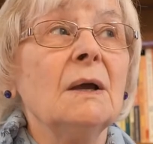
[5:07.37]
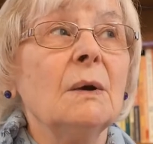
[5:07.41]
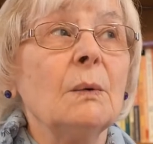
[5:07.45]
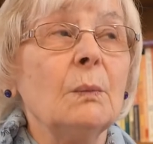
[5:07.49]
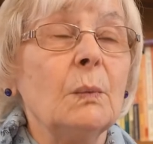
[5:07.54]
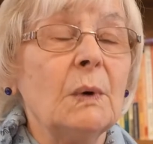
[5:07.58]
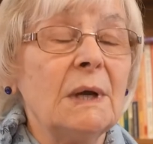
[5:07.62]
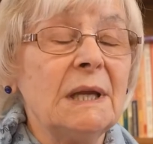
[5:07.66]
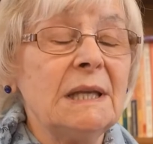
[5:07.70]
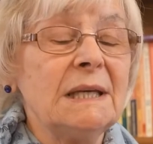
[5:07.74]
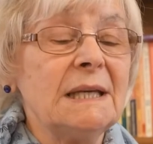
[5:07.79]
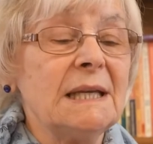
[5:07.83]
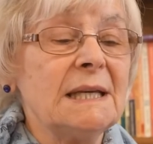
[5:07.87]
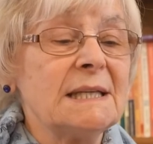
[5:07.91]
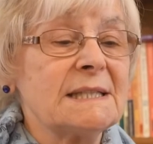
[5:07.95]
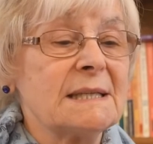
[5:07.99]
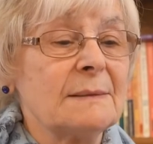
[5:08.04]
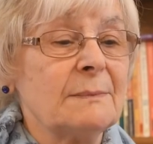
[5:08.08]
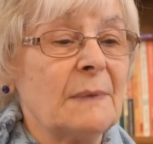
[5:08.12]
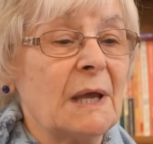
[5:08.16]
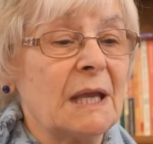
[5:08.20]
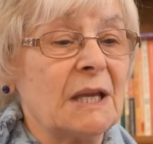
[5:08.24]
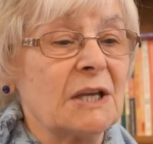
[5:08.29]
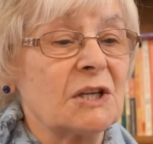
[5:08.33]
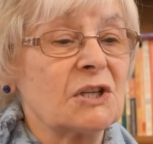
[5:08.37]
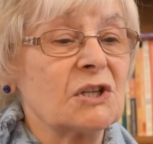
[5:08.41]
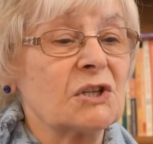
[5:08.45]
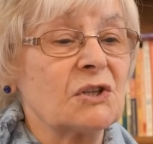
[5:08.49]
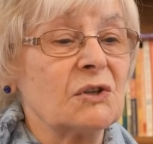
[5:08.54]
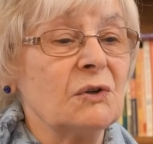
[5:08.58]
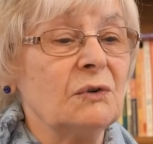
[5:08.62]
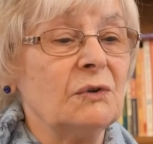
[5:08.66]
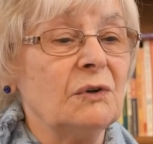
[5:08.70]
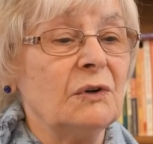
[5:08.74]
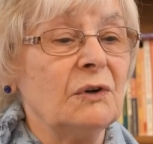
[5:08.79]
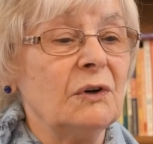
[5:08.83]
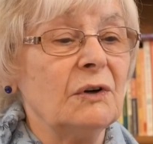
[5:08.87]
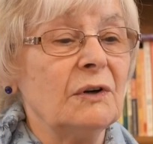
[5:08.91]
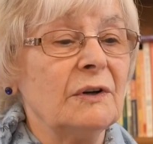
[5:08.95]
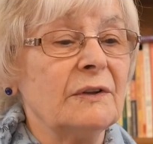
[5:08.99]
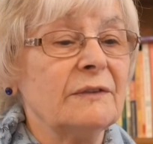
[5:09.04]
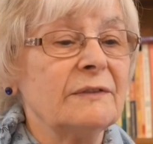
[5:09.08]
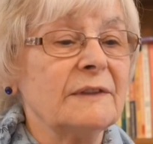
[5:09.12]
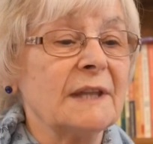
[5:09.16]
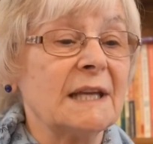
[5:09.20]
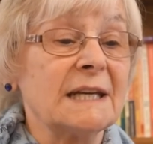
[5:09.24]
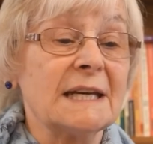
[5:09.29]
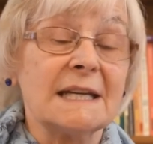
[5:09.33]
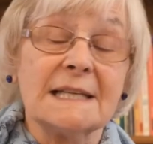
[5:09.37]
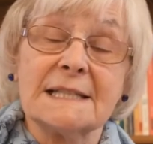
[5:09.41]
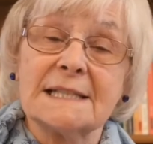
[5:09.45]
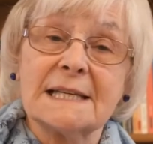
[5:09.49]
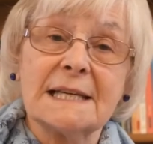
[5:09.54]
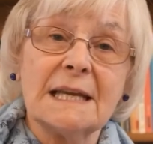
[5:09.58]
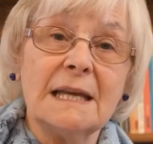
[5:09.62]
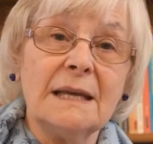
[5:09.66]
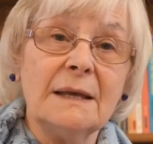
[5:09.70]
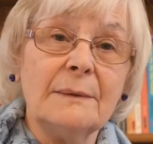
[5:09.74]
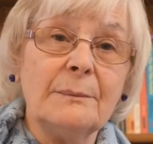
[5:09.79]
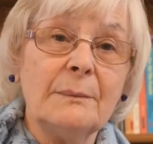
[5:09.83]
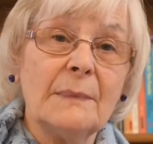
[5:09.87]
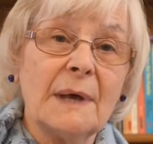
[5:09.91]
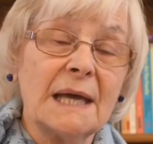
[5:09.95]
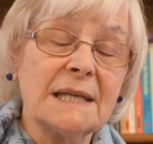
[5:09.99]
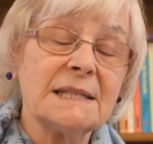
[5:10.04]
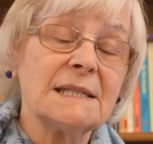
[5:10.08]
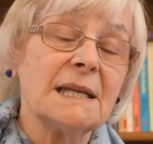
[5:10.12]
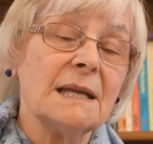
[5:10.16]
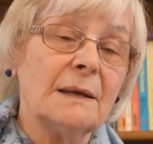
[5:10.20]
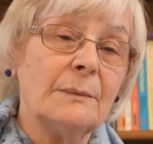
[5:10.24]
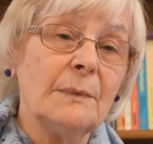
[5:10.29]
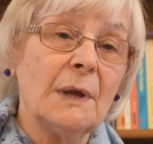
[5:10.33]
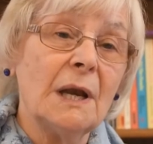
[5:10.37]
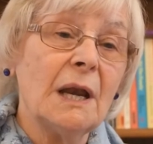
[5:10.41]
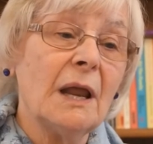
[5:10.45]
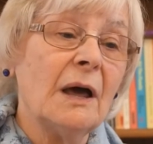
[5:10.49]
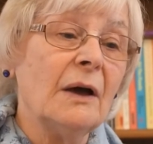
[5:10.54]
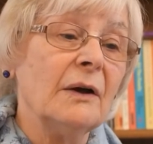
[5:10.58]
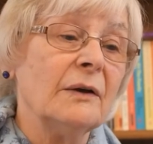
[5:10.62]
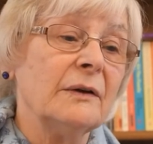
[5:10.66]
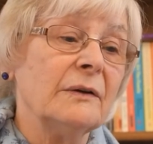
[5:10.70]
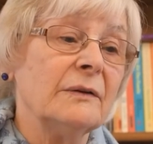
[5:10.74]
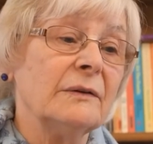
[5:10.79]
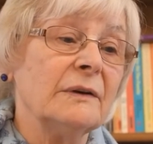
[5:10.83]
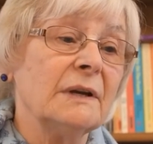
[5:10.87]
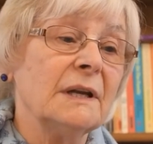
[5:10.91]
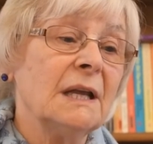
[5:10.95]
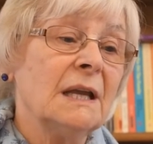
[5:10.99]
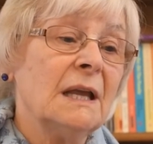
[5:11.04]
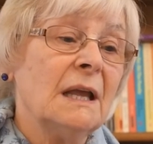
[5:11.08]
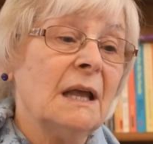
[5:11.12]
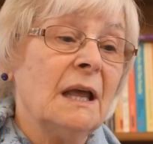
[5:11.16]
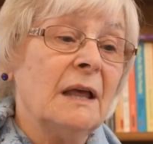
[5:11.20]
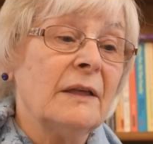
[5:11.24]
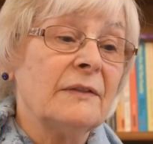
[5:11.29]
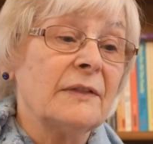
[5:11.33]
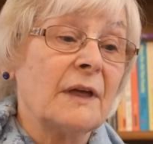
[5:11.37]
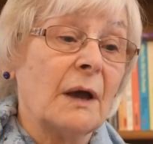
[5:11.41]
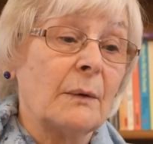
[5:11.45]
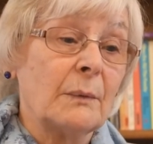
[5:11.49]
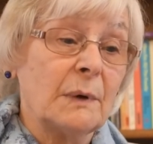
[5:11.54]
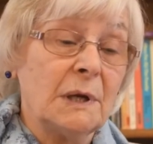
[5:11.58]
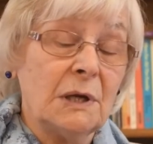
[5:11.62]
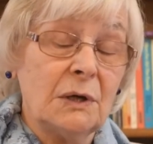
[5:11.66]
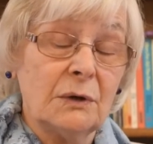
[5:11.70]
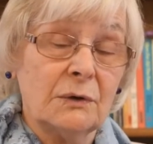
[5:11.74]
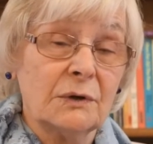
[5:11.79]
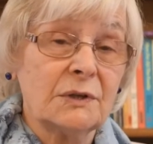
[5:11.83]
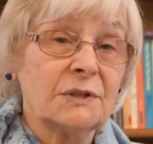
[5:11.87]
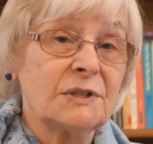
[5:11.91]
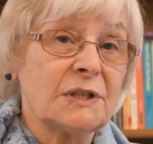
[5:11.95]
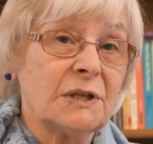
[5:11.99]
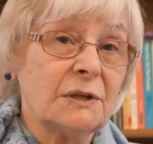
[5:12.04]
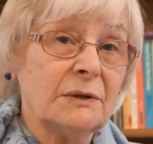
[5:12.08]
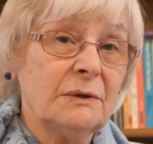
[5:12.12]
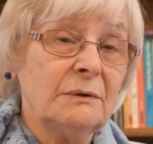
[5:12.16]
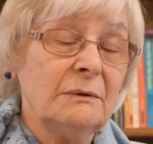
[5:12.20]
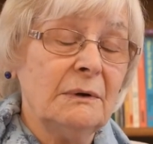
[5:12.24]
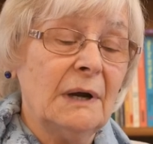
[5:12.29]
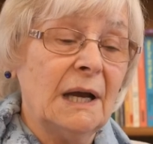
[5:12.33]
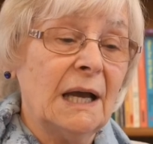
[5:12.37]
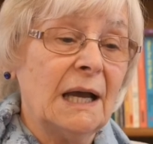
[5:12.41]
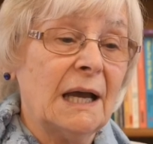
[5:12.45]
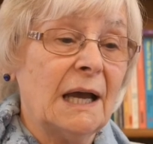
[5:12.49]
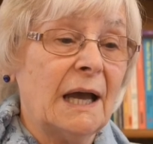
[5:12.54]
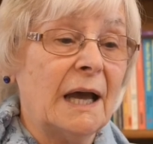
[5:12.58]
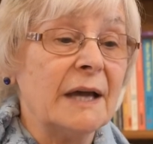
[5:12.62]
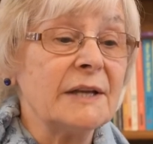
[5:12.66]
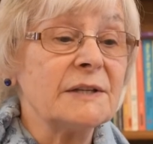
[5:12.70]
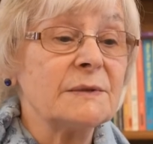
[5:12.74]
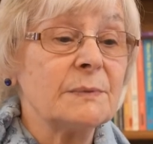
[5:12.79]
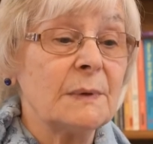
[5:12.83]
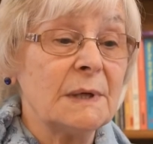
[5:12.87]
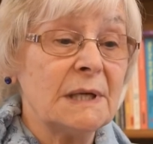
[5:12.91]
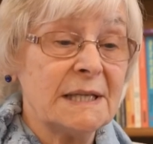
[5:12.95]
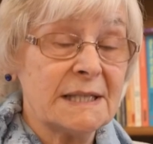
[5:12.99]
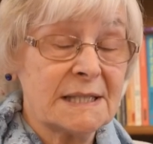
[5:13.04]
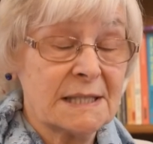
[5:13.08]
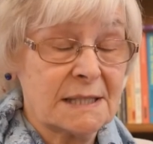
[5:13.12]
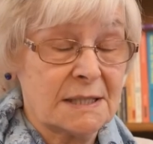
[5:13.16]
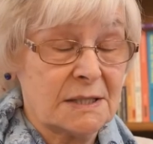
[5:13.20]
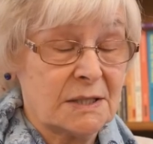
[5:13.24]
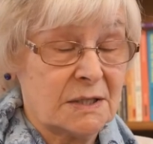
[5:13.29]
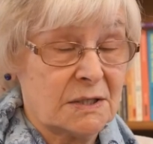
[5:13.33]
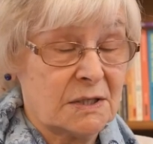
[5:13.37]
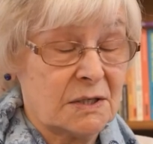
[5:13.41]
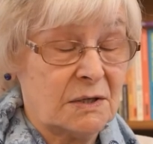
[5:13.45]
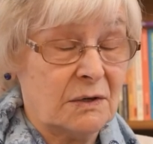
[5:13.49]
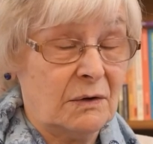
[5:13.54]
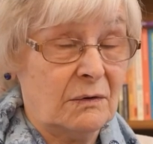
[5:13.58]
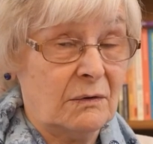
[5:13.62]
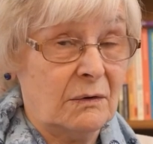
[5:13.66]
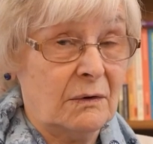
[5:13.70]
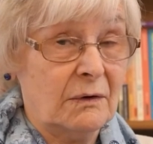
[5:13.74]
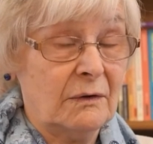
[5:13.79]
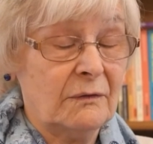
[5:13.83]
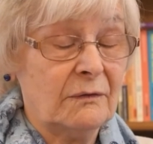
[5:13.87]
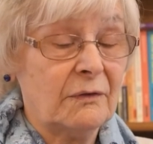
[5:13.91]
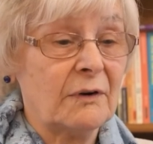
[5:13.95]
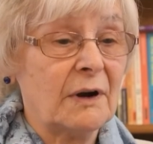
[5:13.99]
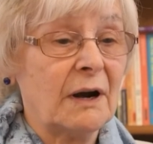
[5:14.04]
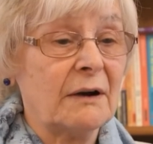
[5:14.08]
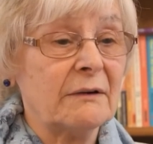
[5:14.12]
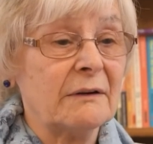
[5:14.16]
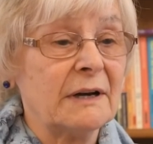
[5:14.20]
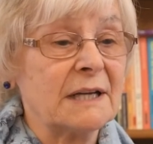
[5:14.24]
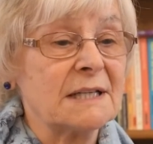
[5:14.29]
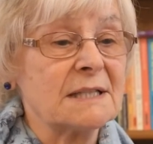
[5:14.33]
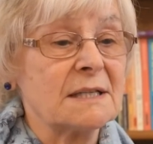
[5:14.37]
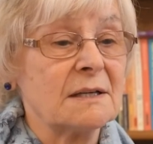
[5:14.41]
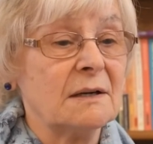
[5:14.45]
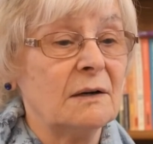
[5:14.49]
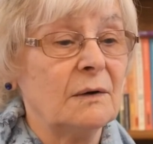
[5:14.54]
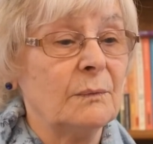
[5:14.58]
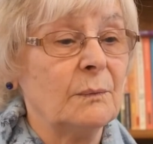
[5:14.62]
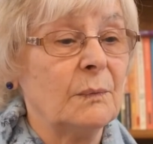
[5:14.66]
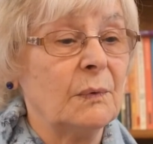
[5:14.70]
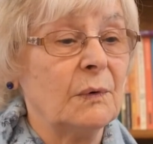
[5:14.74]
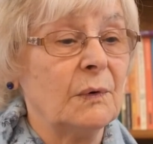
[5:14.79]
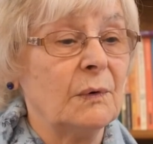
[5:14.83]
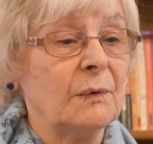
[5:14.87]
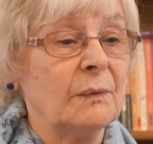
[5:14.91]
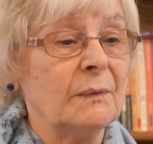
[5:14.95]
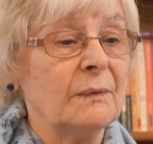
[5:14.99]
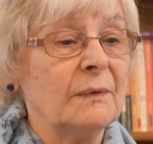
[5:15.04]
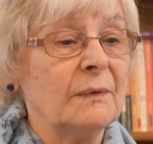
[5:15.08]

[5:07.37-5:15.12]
We need to make sure that it's him and him alone that we look to and we listen to for our example,